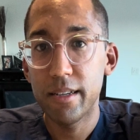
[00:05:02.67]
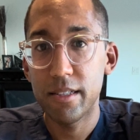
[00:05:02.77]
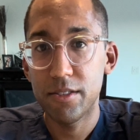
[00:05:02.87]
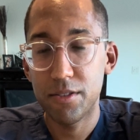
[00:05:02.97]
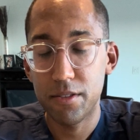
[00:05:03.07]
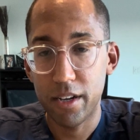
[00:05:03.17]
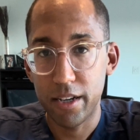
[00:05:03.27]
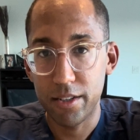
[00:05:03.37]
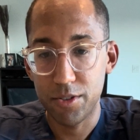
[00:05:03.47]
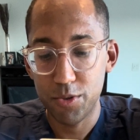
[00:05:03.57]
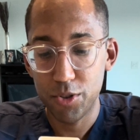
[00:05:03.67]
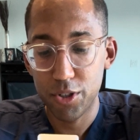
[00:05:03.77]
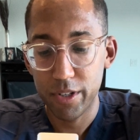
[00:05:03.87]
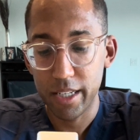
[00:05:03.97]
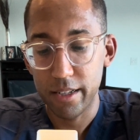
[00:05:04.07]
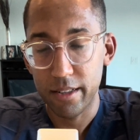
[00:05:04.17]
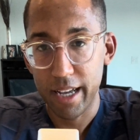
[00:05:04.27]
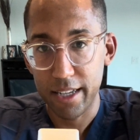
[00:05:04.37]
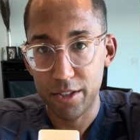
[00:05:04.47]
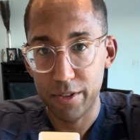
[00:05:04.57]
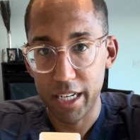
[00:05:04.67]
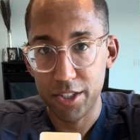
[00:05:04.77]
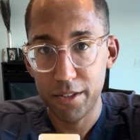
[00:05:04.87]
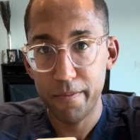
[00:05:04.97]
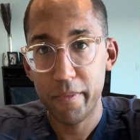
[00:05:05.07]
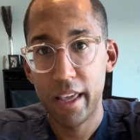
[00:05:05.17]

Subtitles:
suturing laceration,